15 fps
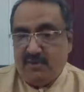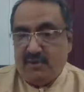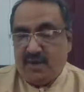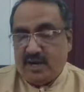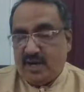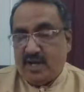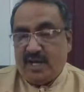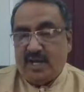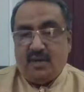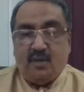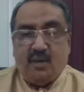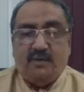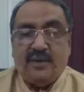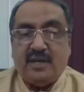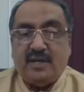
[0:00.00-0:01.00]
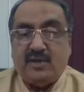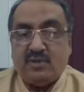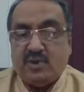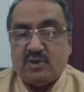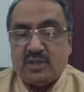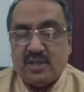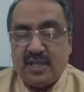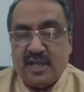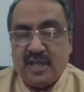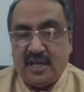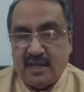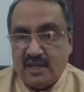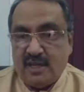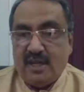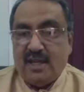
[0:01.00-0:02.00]
before
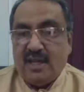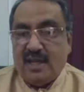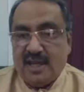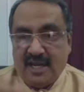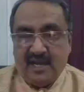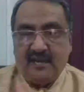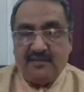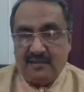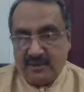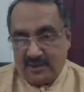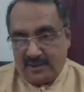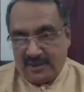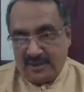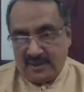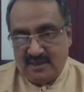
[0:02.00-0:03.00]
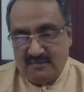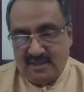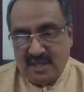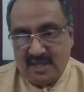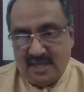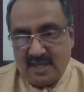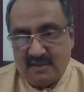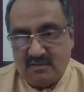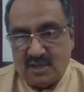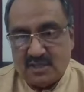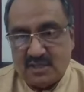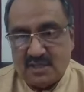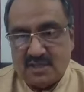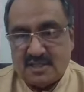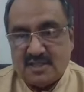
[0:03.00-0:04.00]
1/1/2019, and if that
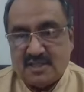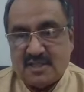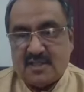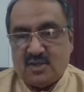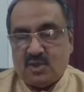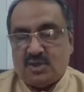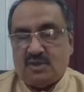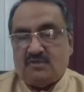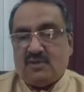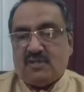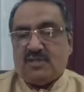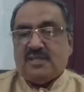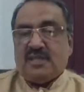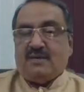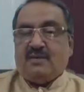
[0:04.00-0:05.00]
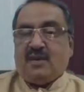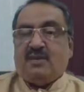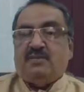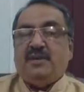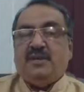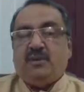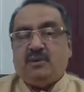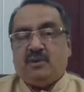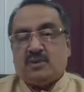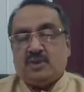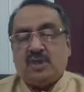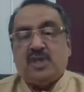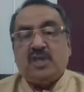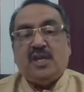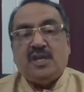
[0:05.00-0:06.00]
advances, those advances have not been
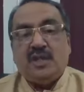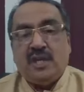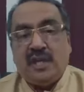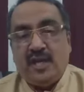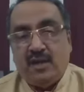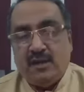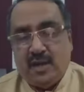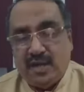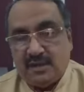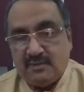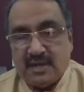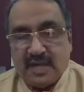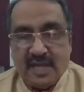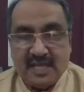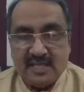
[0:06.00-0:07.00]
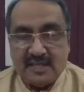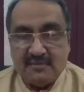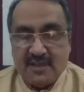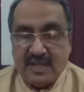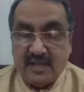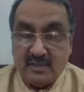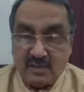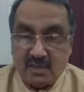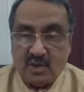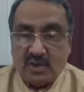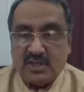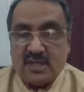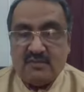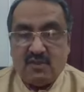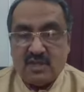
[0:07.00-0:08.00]
closed, then you have to classify
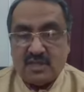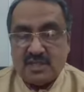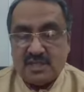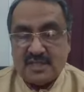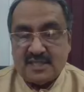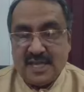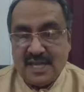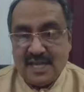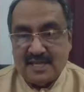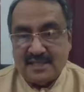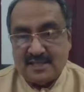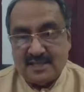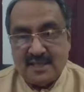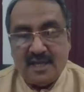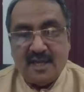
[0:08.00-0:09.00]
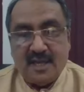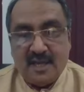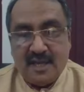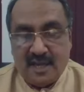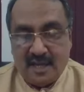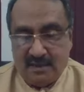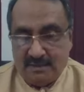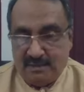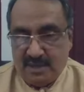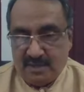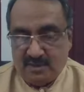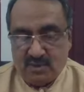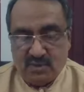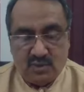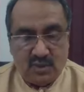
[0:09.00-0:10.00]
those advances as
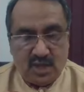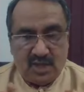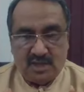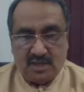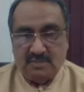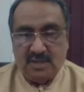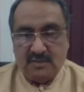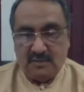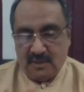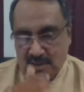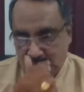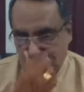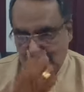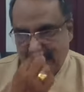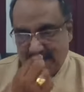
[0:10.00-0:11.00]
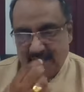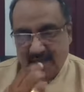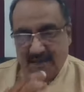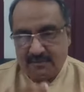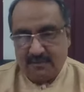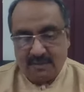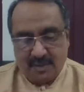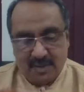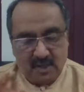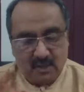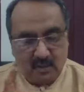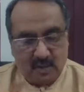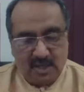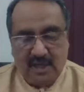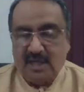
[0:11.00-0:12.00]
NPA. So you have to be very, very careful.
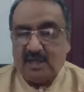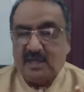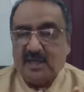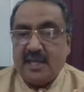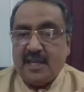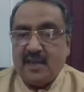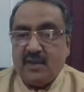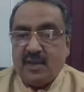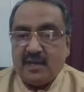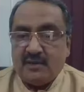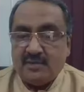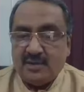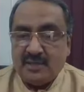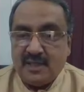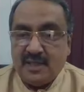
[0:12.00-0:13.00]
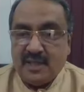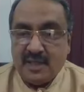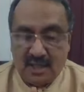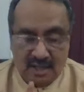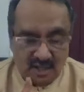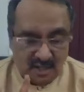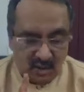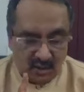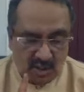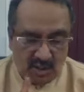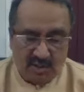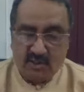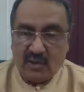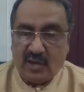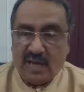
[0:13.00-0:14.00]
Only thing you have to see, and you
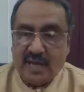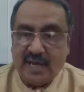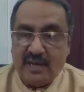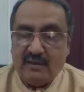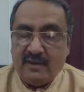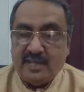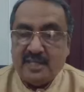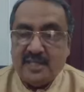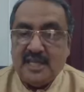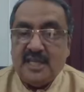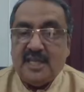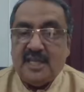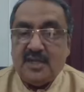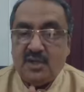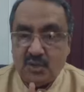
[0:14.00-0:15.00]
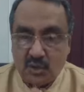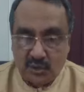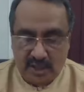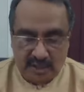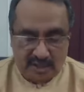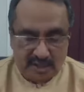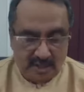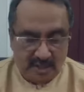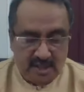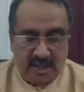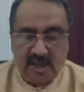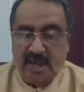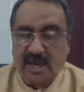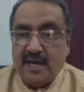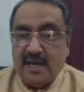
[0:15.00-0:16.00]
have to arrive at the due date.
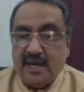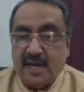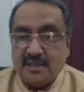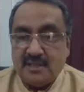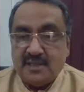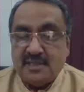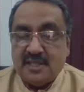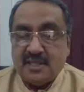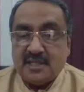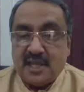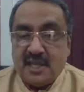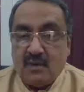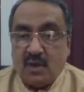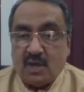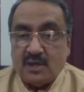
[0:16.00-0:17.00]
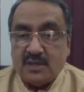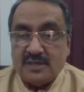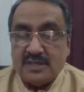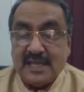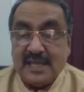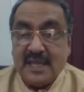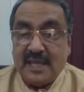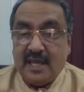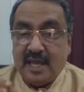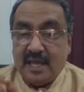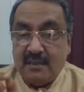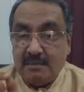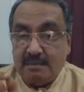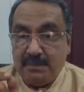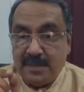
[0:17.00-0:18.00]
And at this juncture, I want to say
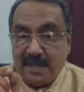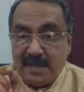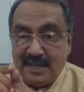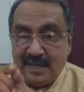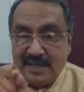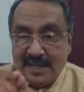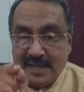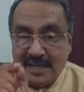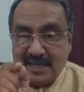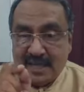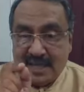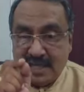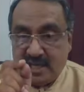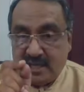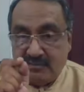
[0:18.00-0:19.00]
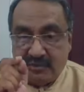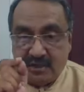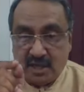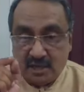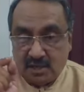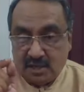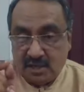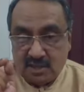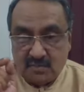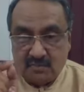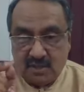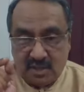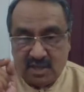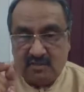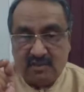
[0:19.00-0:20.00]
NPA date identification is